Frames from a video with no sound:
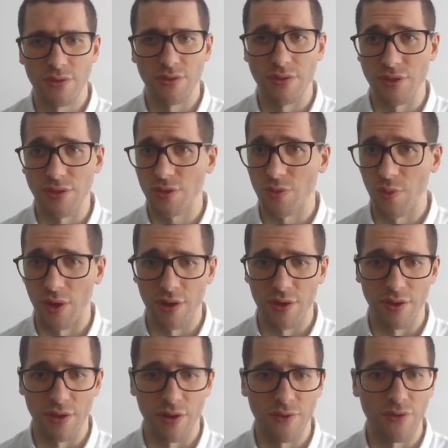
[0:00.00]
The
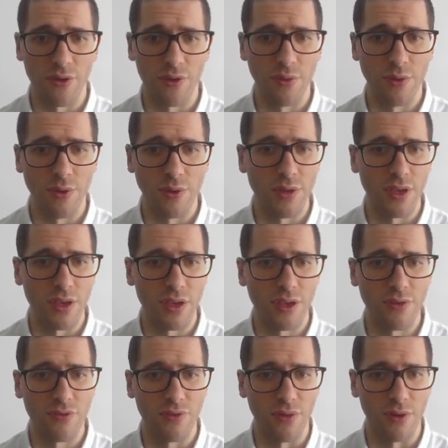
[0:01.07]
square, therefore, would
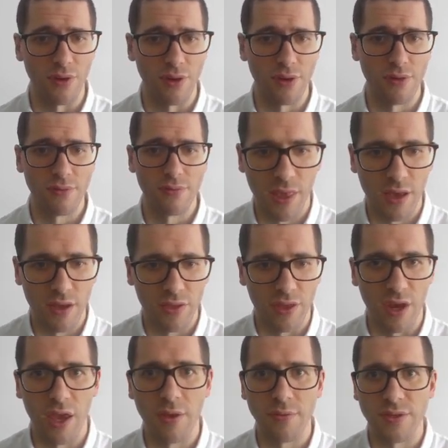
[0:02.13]
be e4. The
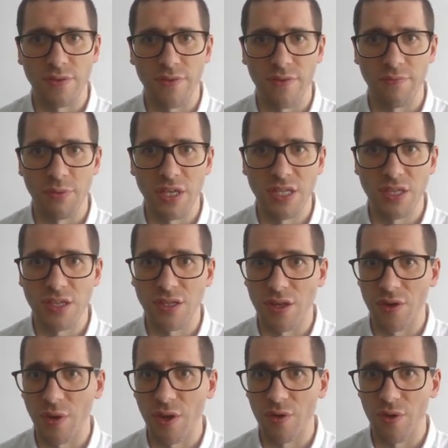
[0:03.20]
names of the pieces are
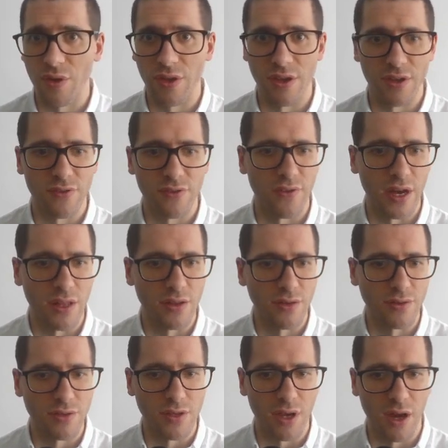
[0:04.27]
recorded as
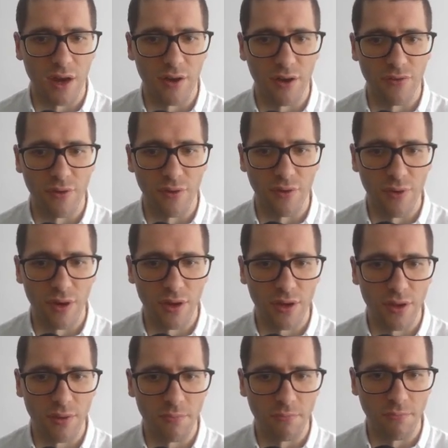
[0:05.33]
follows: R for rook,
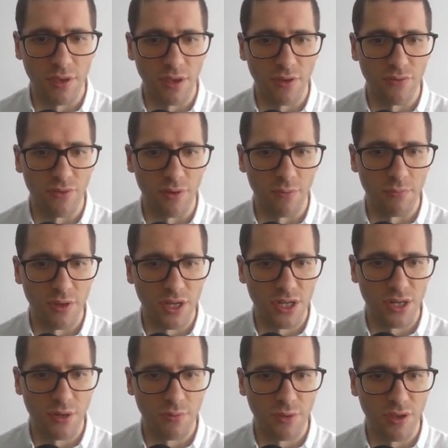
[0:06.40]
B for
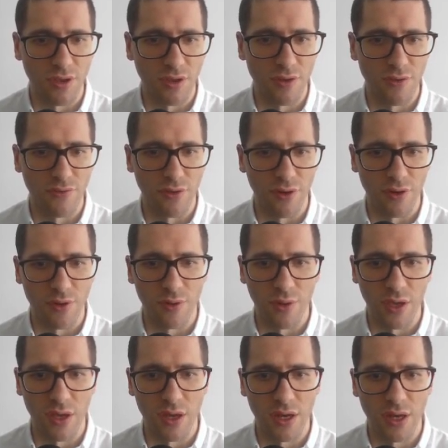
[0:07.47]
bishop, Q for
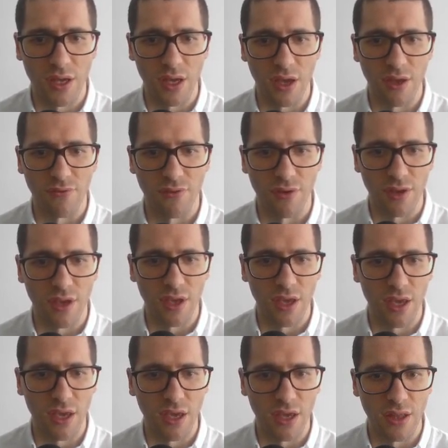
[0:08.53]
queen, K for
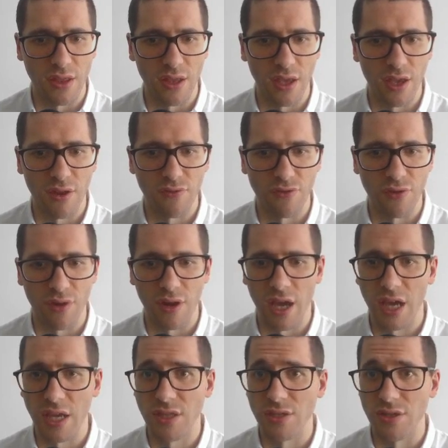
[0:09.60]
king, and N for
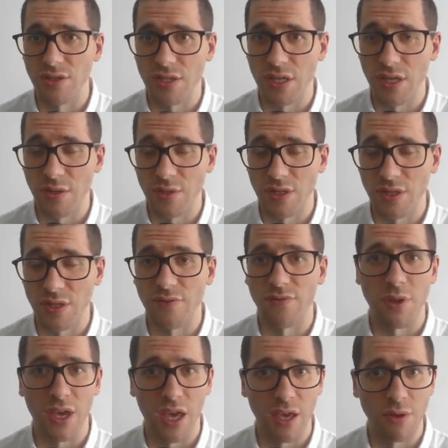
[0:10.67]
knight to distinguish it from
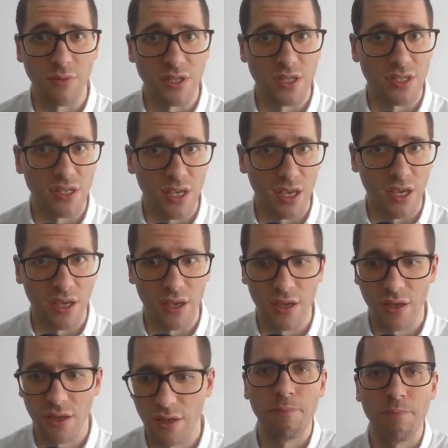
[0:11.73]
K, which is king.
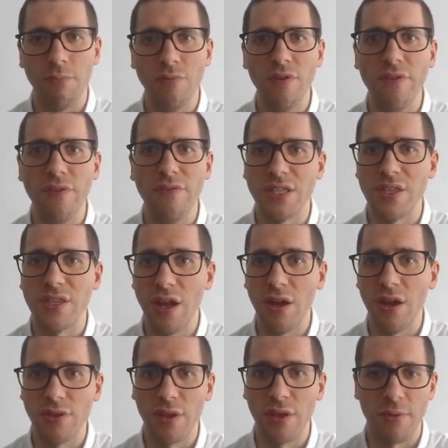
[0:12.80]
A move is
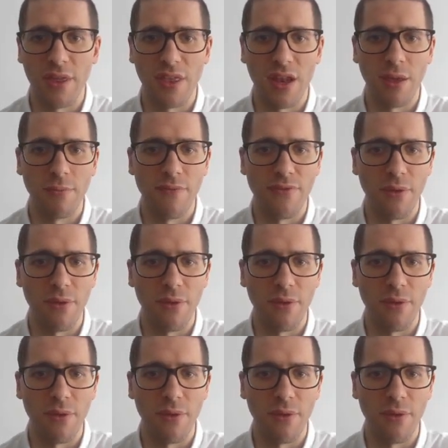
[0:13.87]
denoted by the name of the